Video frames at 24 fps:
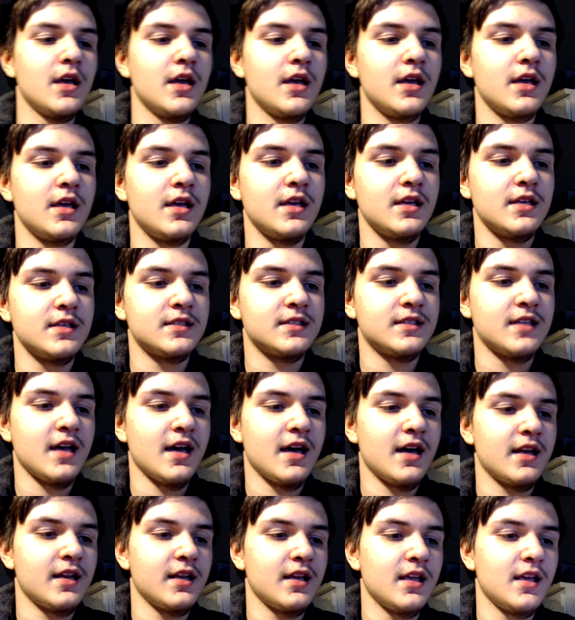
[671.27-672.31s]
is
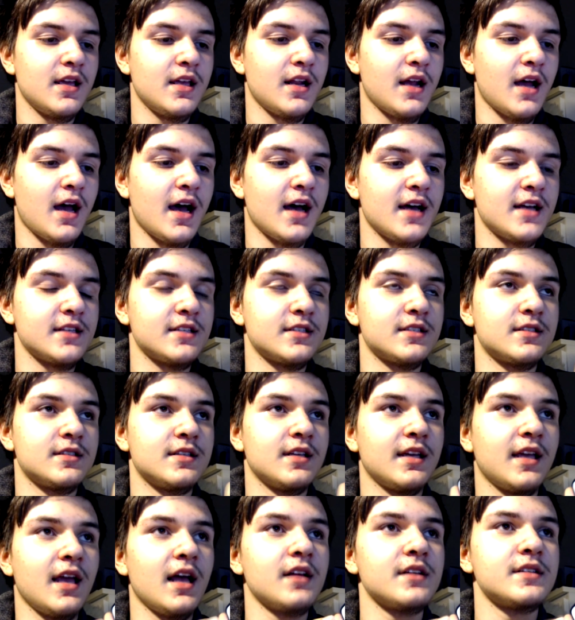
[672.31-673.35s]
that
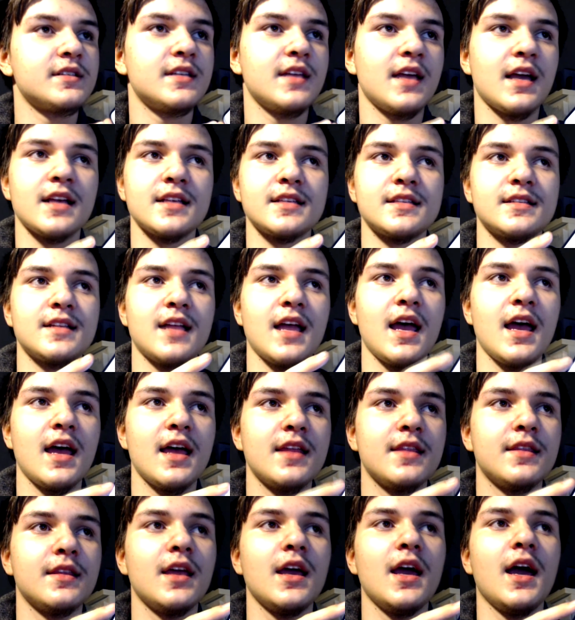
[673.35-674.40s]
the Galaxy
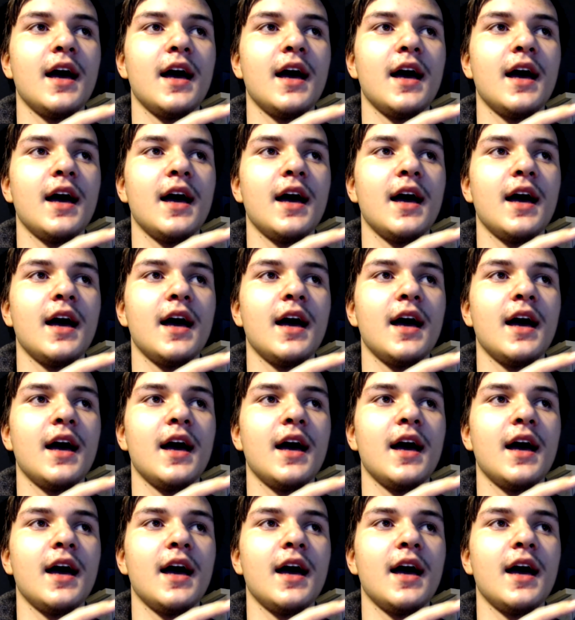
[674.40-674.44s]
S10